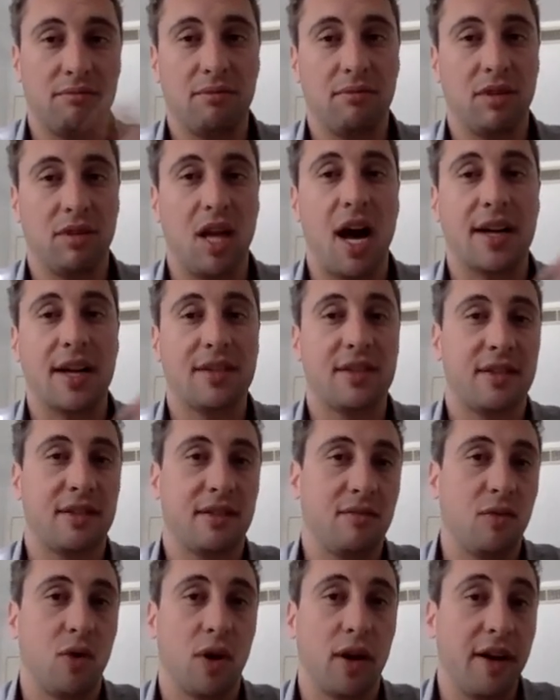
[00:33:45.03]
lost
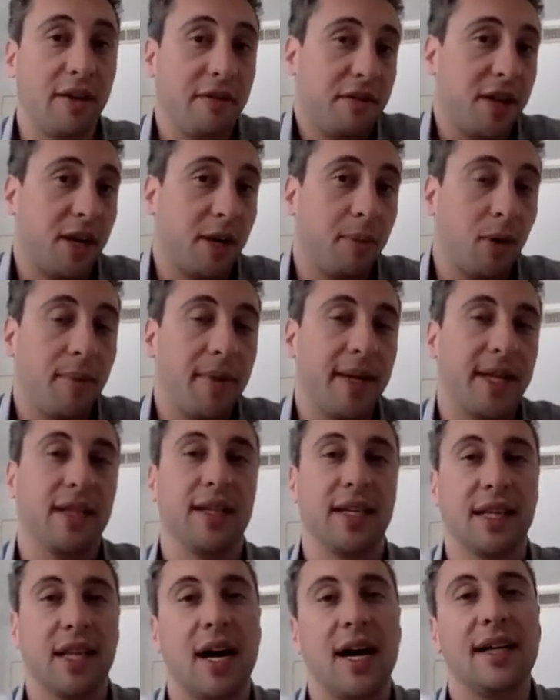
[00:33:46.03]
or if they're
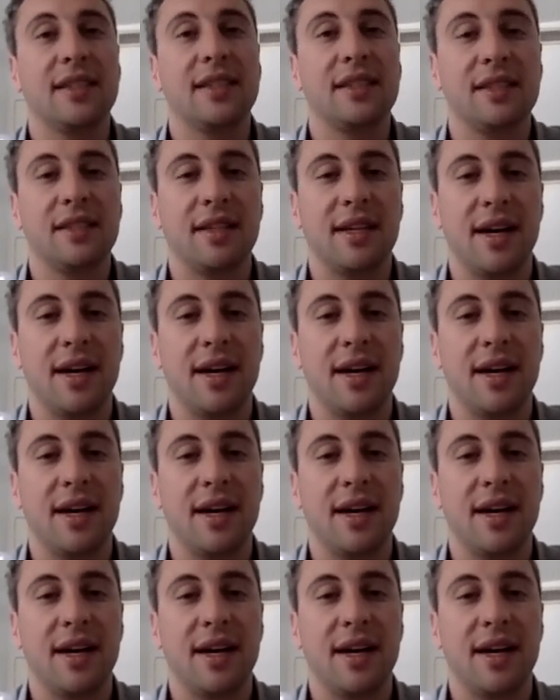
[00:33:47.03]
permanently lost.